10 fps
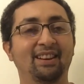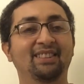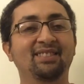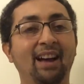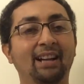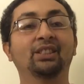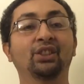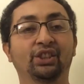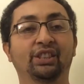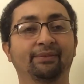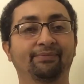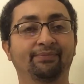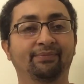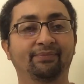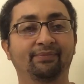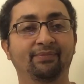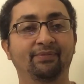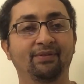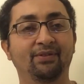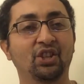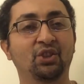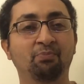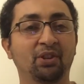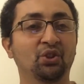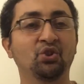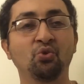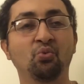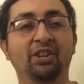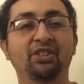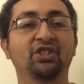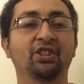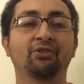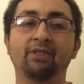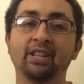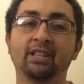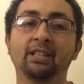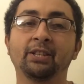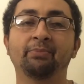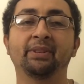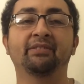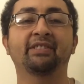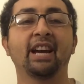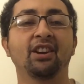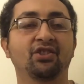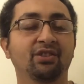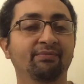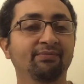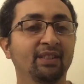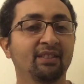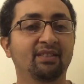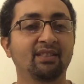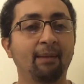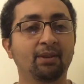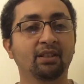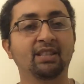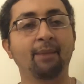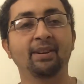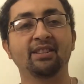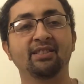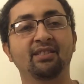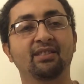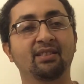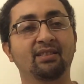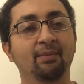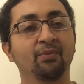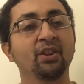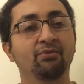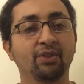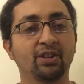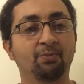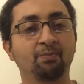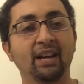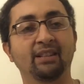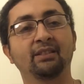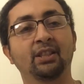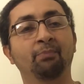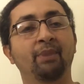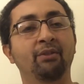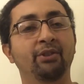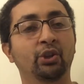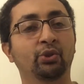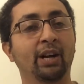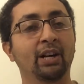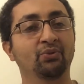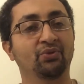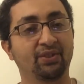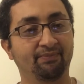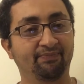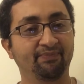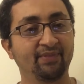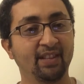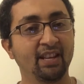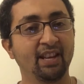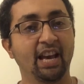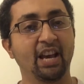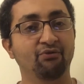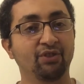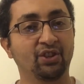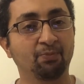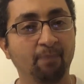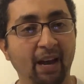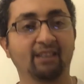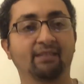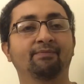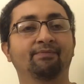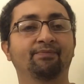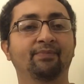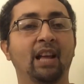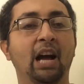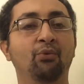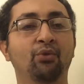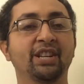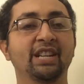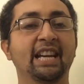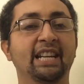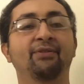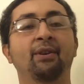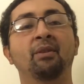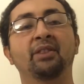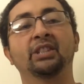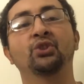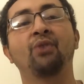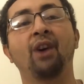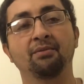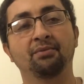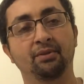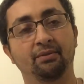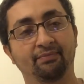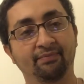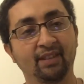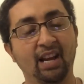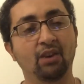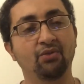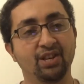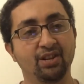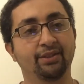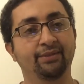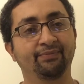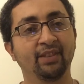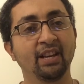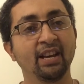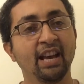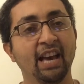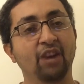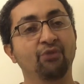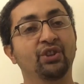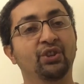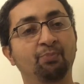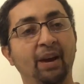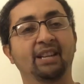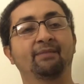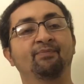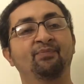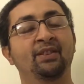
good just because you want to generate a little bit of cash. Stop contaminating the system. Respect the burial grounds and respect our Native American tribes out there, and respect